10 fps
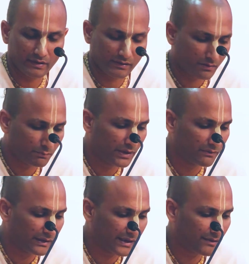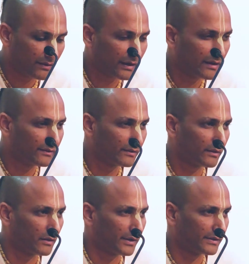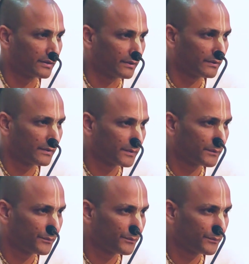Simply one cannot ask questions